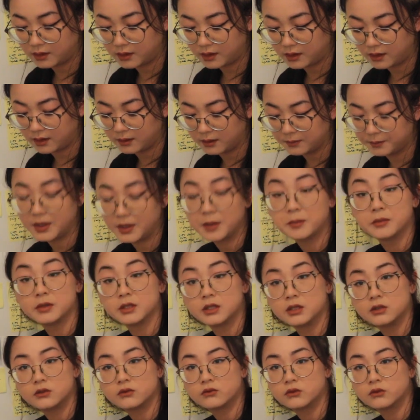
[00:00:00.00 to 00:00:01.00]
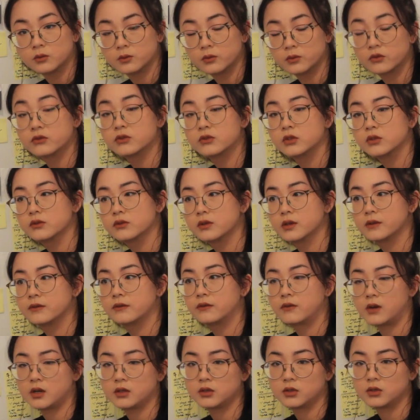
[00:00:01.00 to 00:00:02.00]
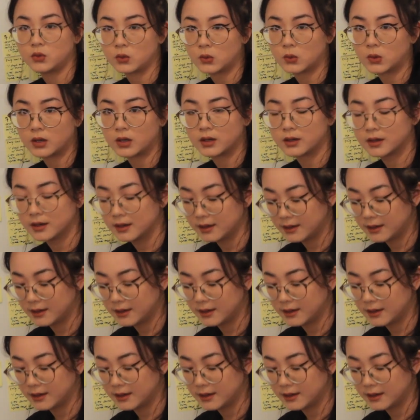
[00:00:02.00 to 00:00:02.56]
Emily's room through the front door.